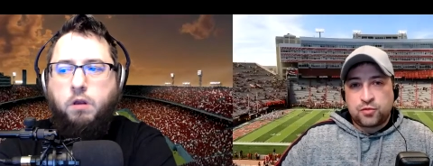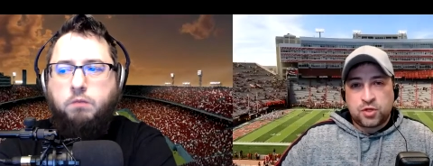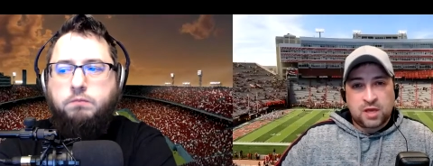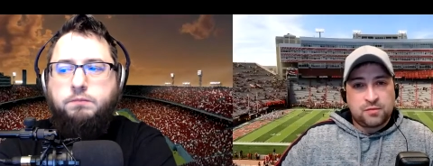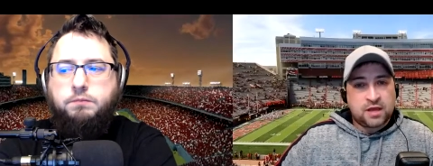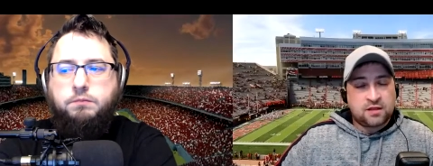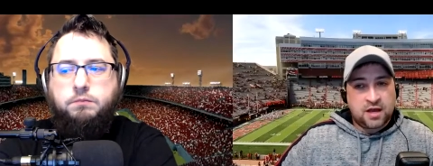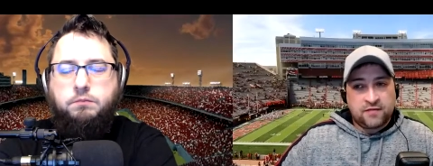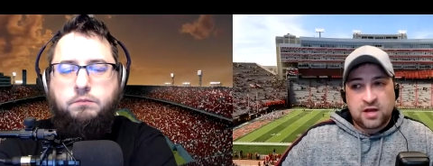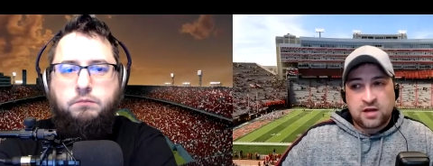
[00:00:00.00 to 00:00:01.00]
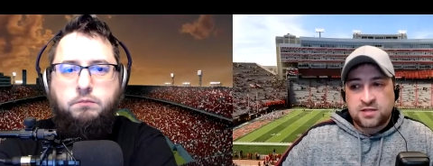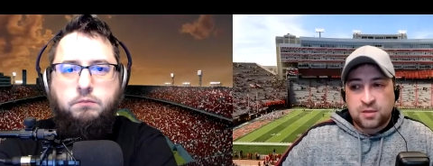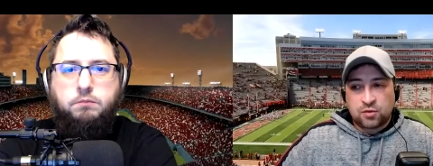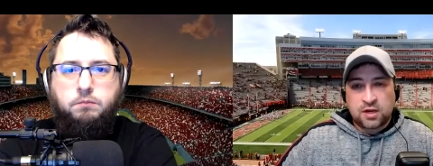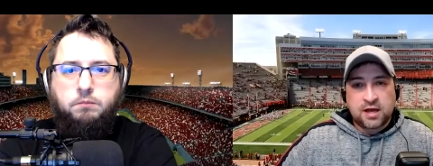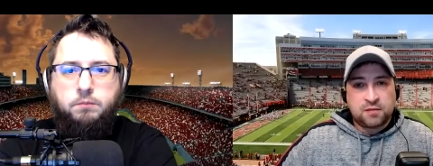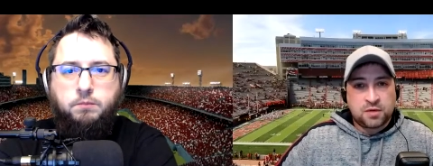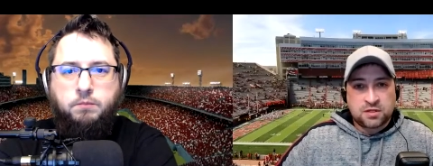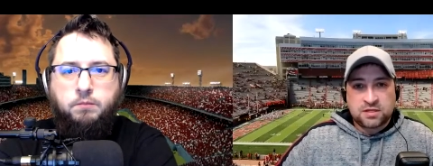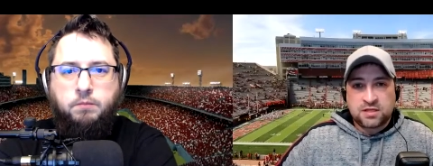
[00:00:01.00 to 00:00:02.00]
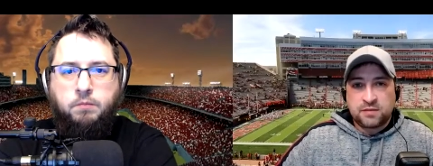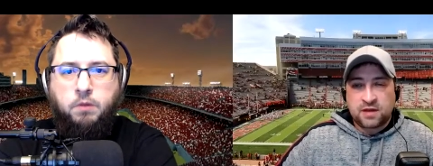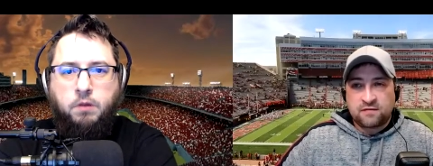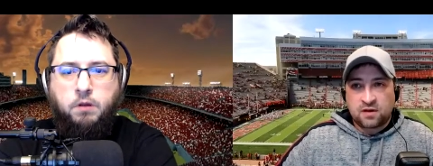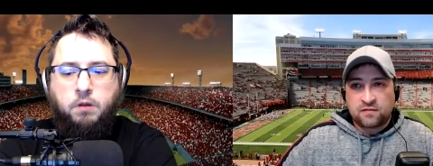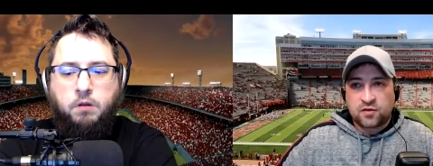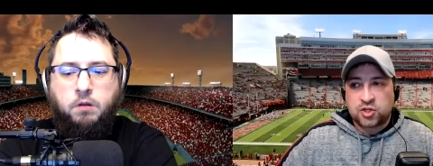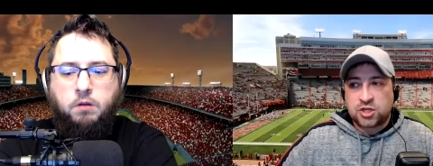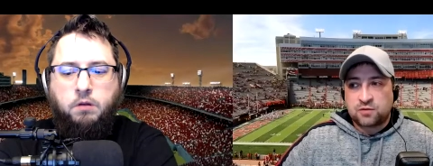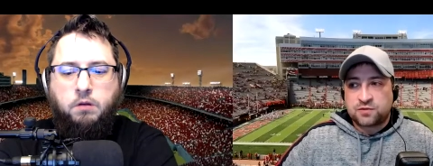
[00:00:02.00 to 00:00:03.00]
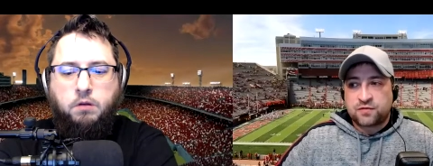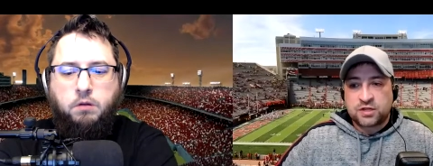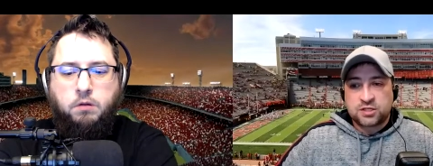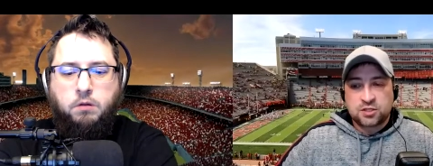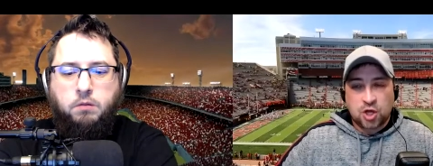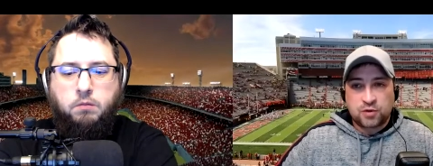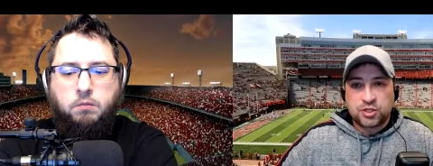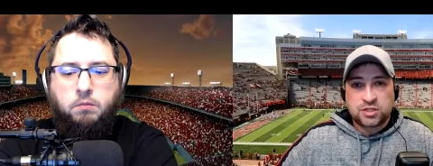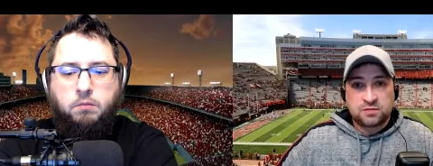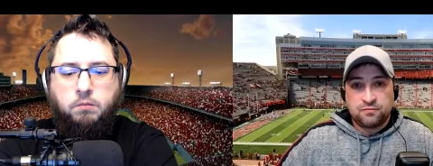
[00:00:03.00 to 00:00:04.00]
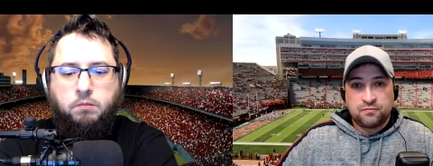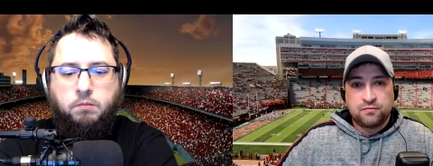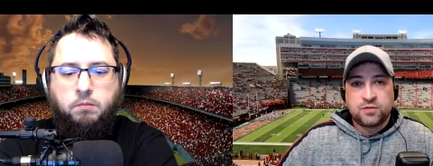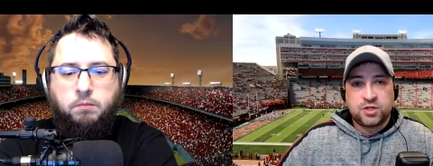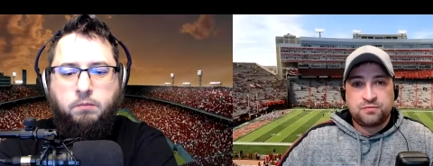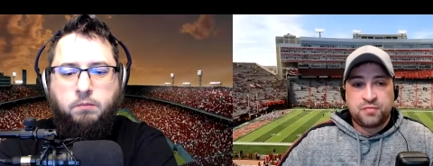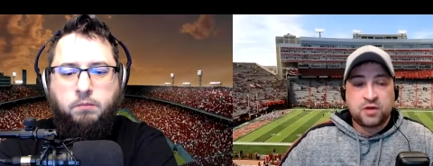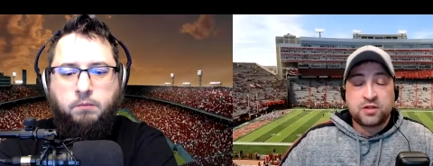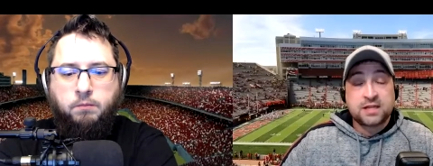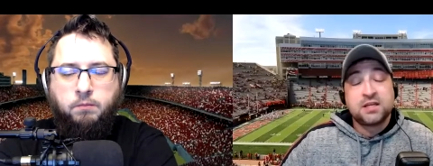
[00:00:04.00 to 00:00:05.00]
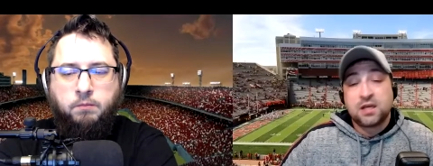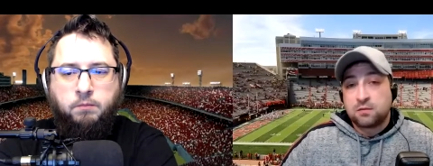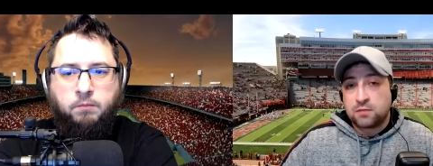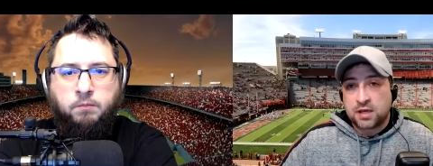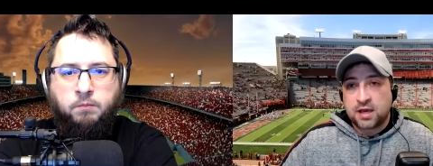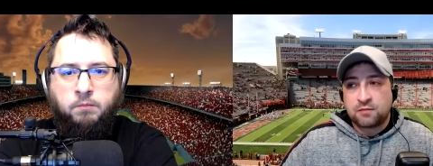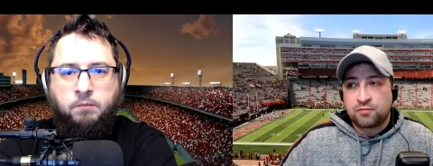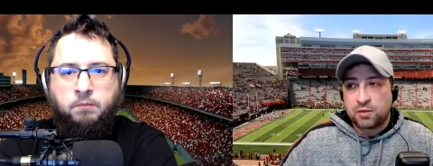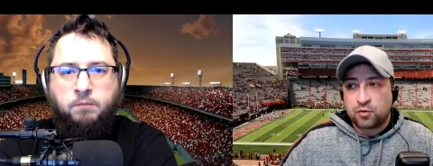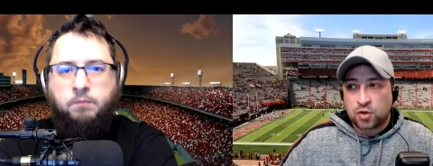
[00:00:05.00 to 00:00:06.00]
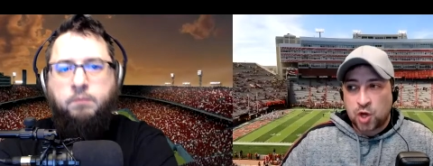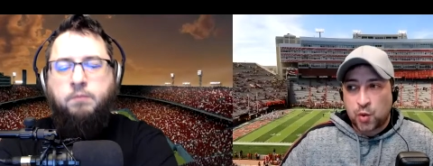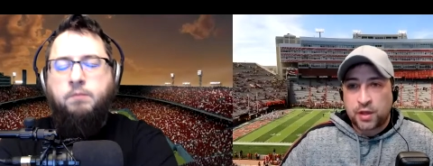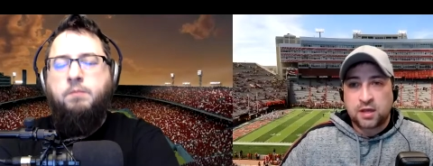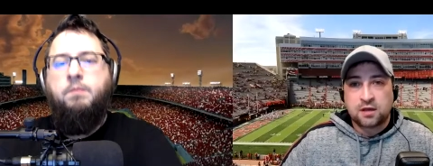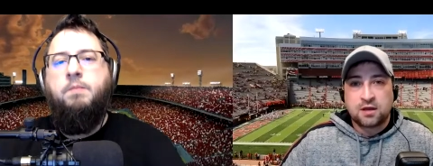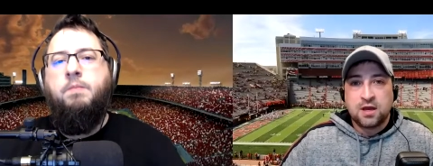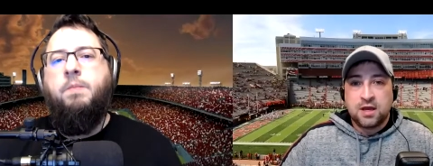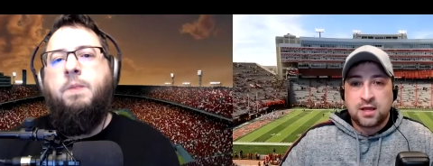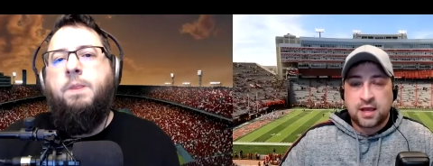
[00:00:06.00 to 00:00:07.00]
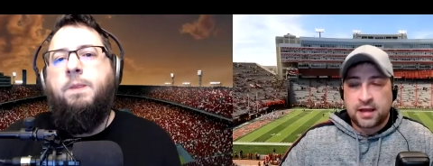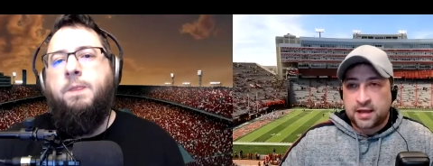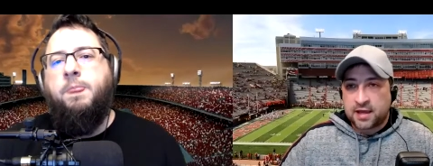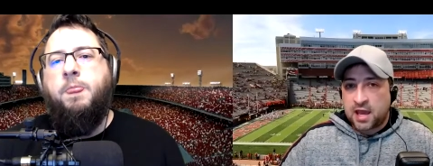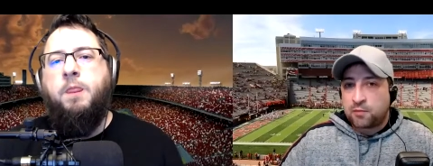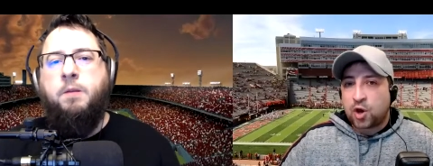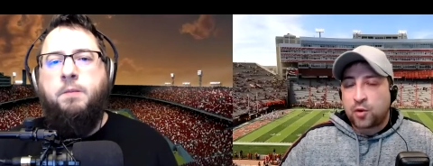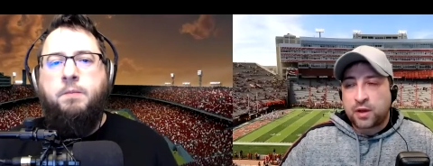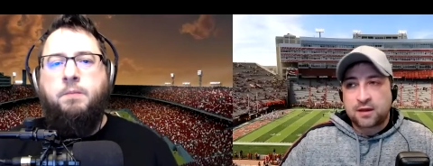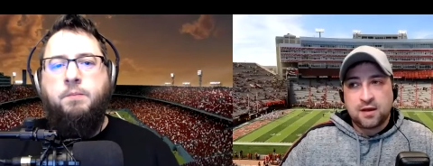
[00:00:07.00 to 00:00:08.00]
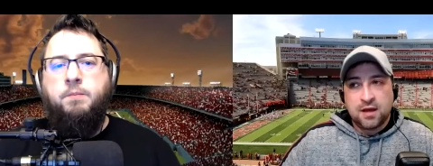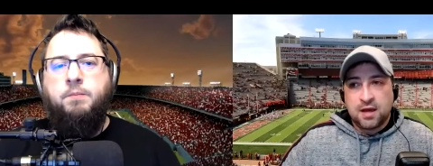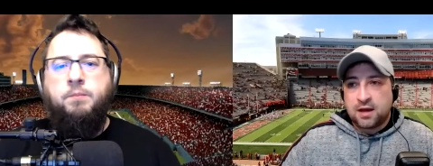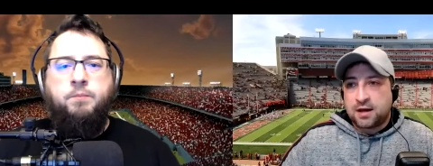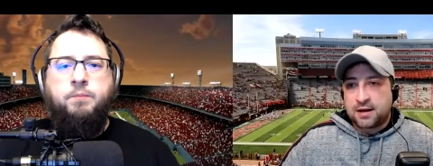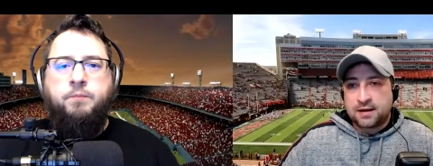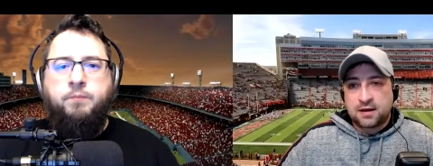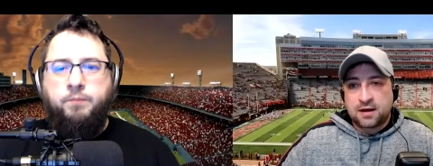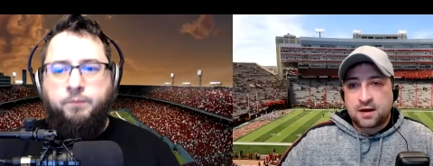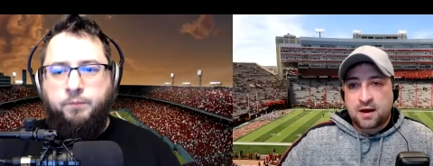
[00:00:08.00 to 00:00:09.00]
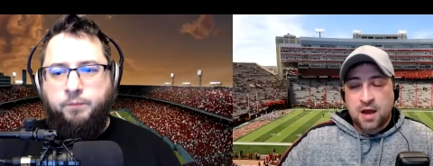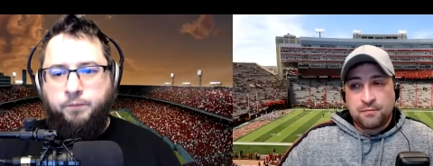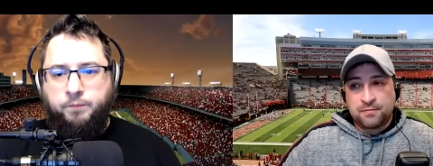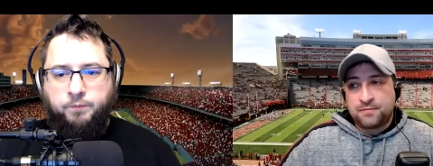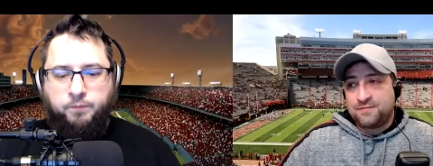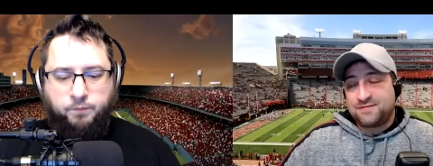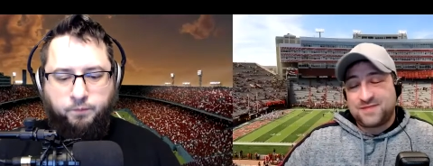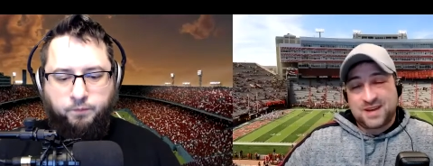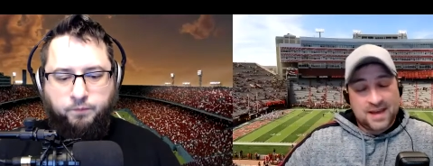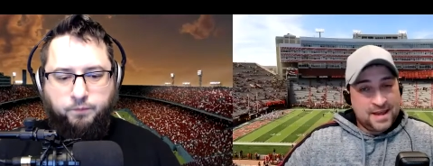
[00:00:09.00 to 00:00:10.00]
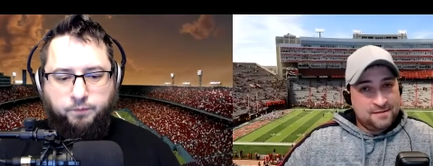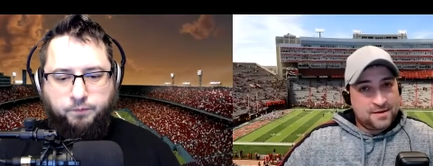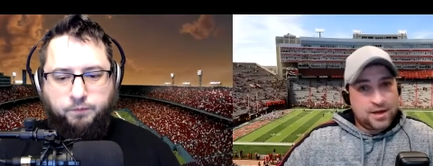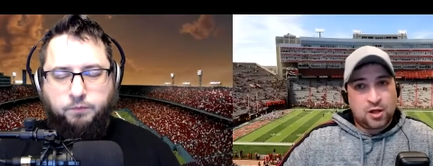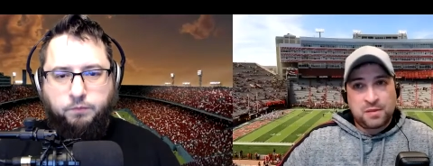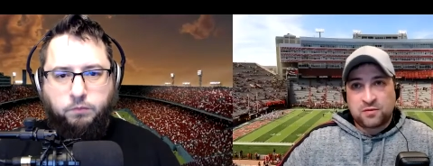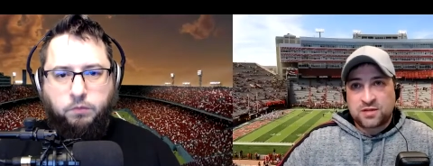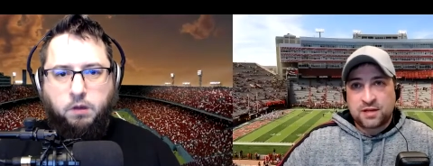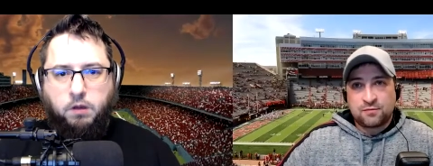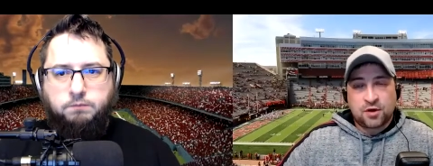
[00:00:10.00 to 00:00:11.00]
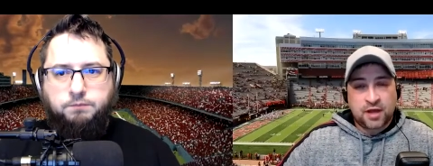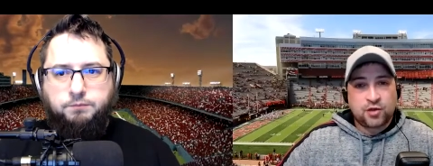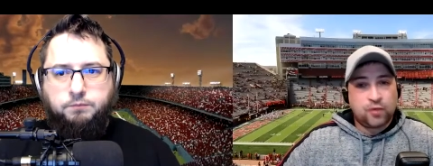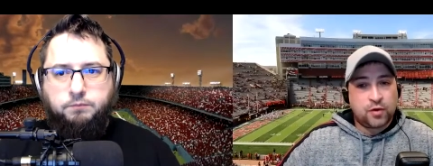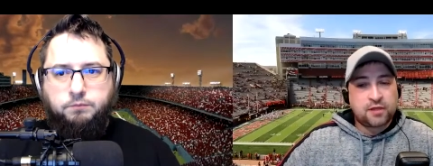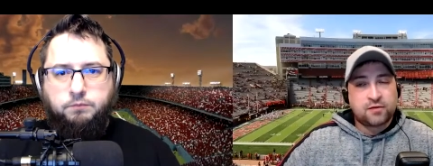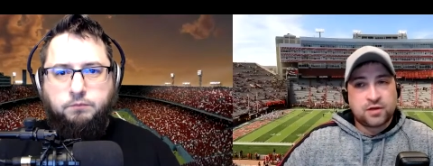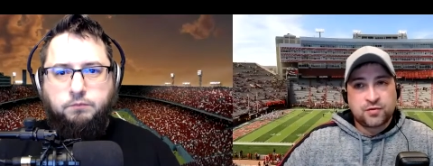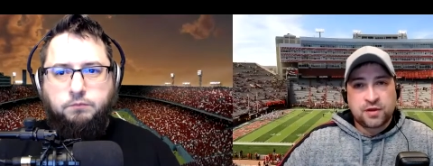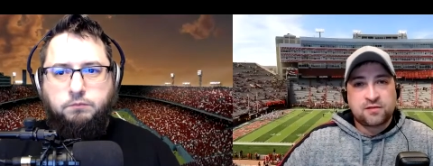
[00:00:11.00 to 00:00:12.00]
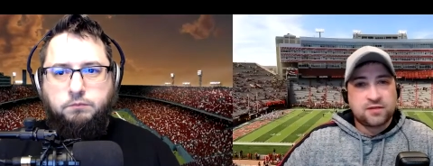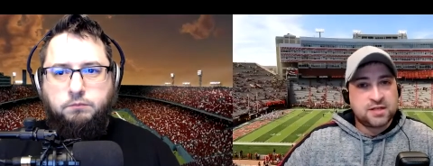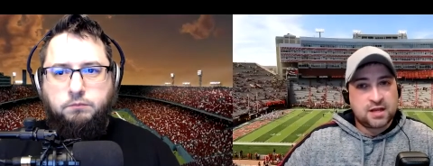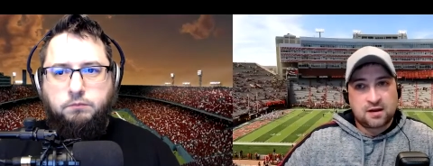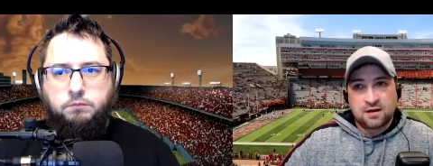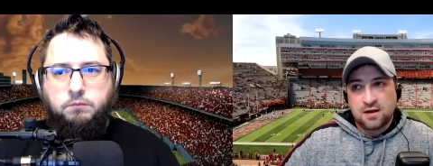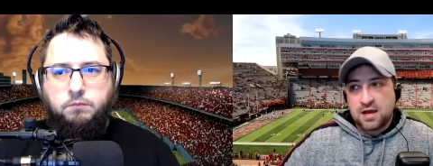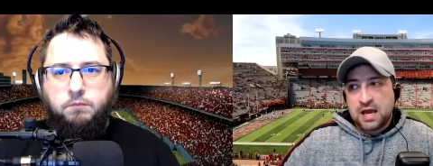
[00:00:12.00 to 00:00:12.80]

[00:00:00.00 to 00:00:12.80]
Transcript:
Speaker 1: took NBA Live down to Tiburon, how to build a team that very first year was very slow and just just building a team and getting people going and getting a game going. Uh, I'm I hate I know a lot of people are saying, well, okay, 23, 23 is the year.